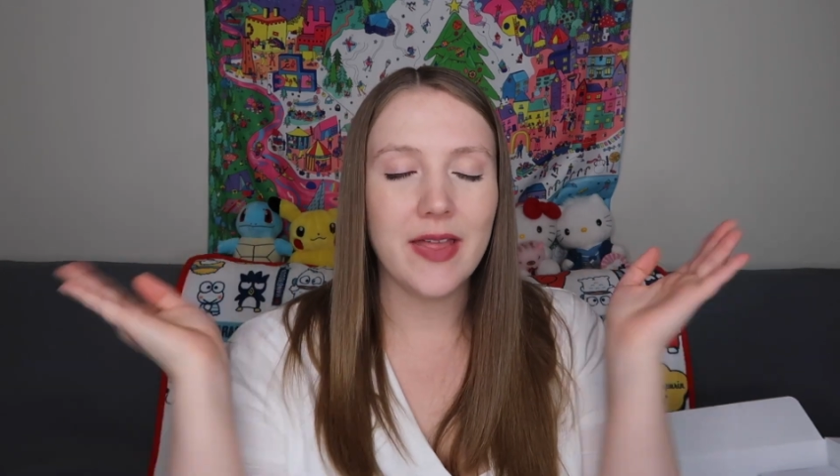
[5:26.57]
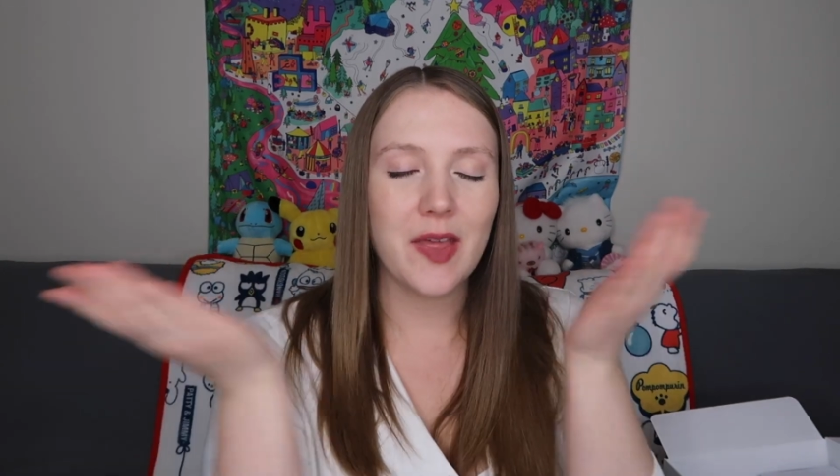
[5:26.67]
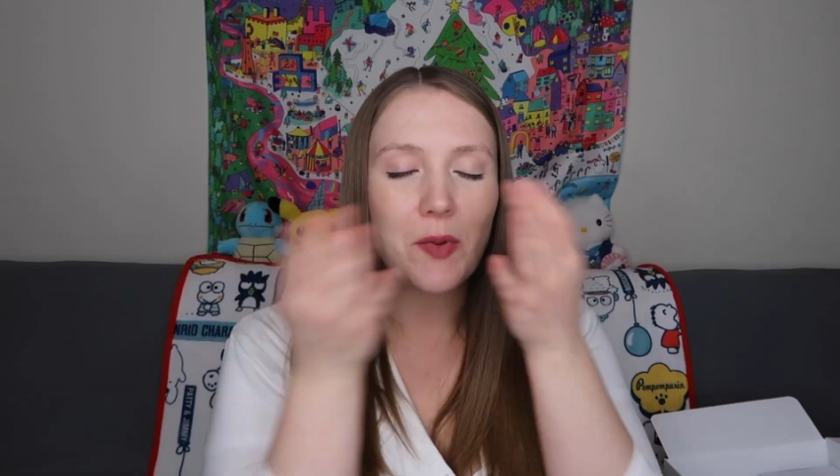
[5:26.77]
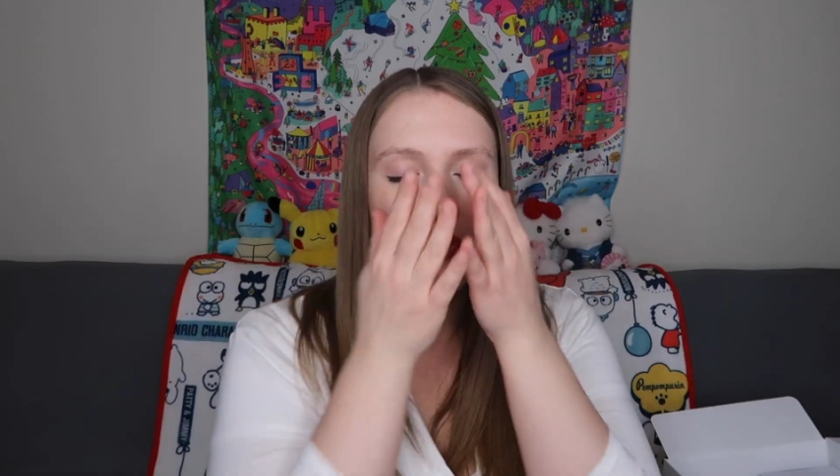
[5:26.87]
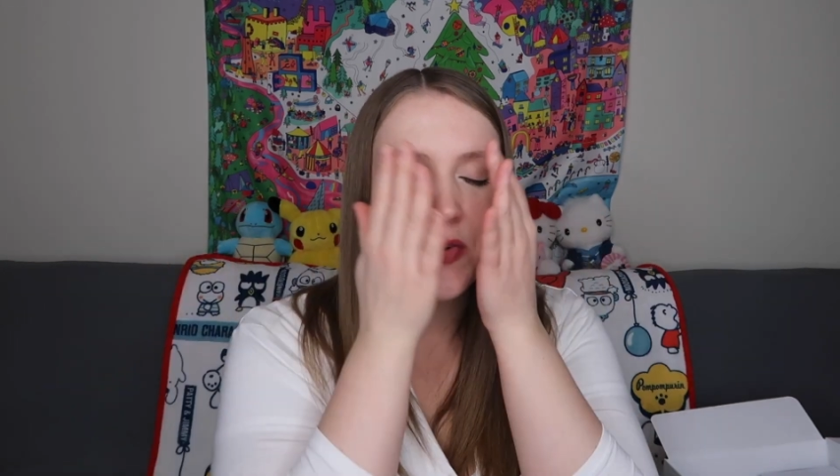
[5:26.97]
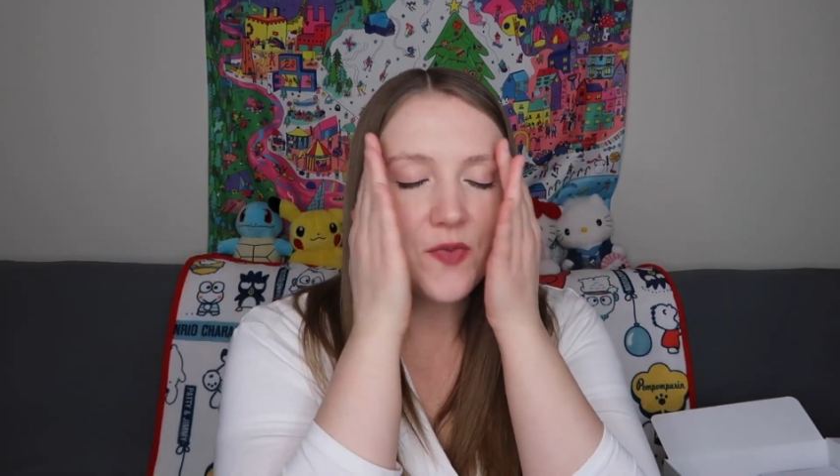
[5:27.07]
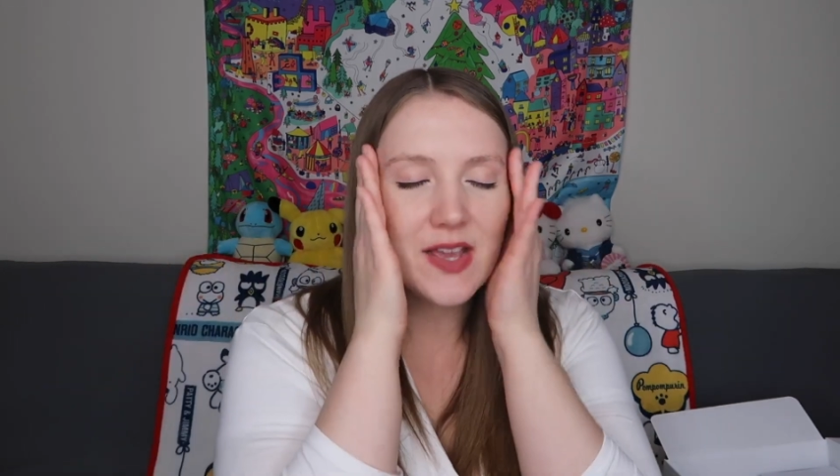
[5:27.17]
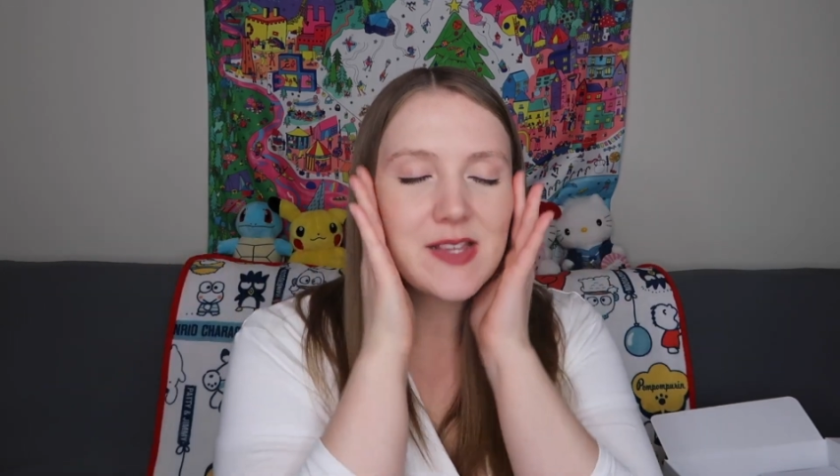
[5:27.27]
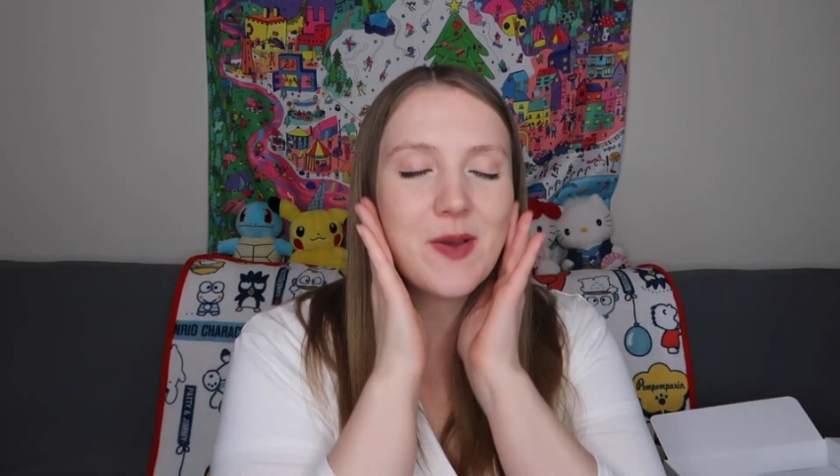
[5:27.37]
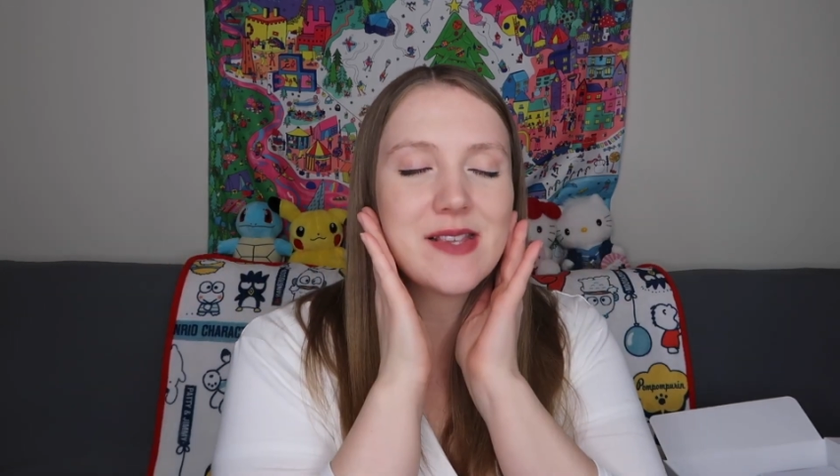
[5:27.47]
and like put your
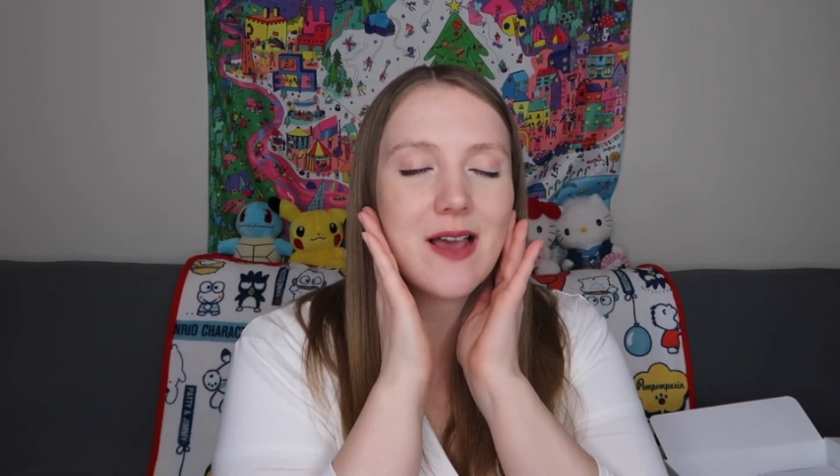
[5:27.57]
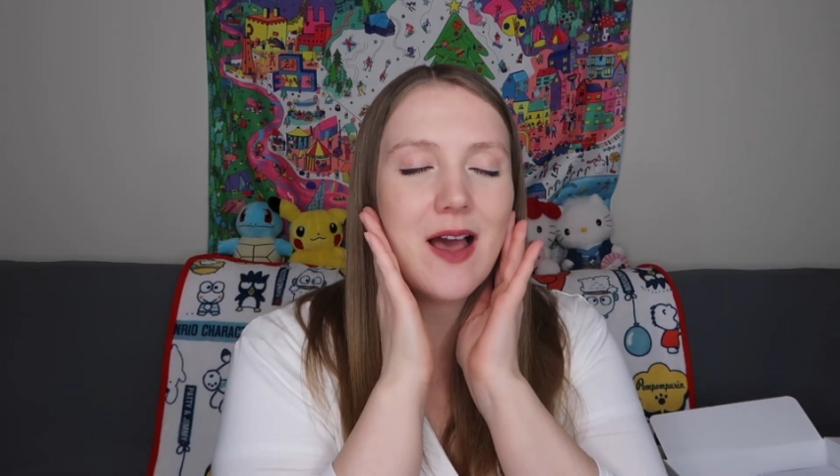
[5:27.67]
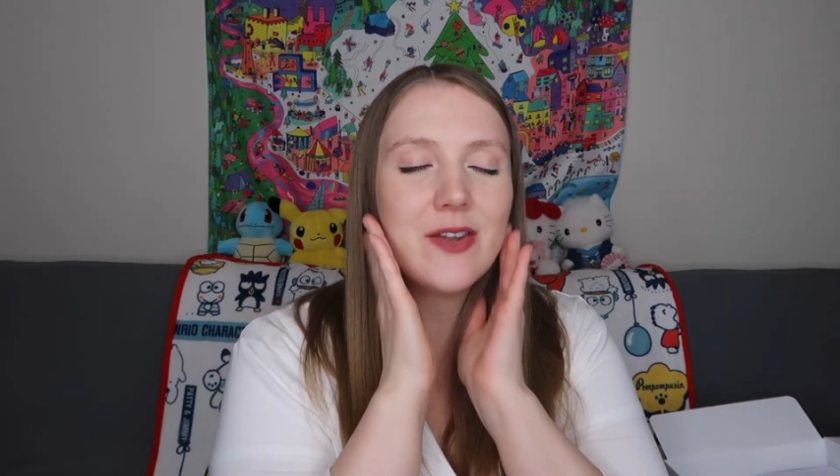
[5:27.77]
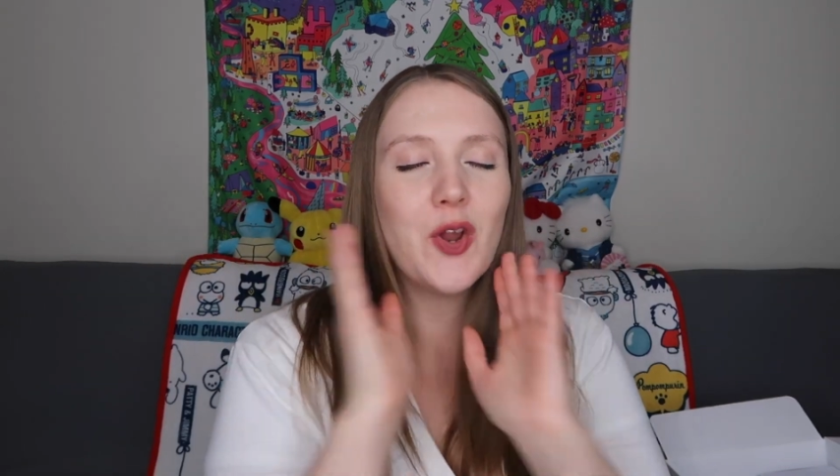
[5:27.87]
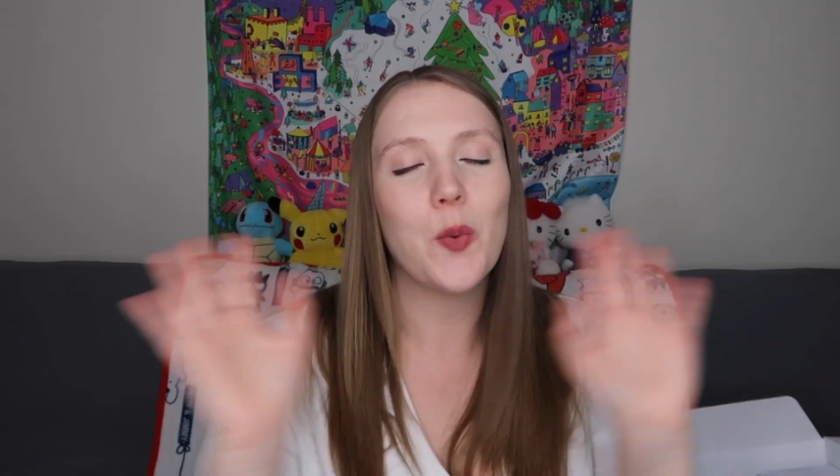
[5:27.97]
face mask on and